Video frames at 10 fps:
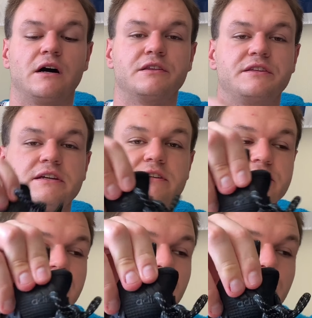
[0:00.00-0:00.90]

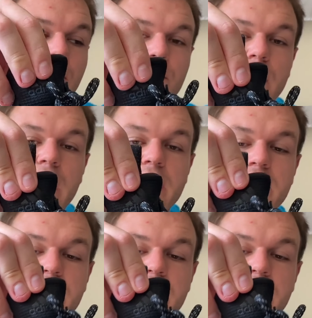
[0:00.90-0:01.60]
Adidas logo right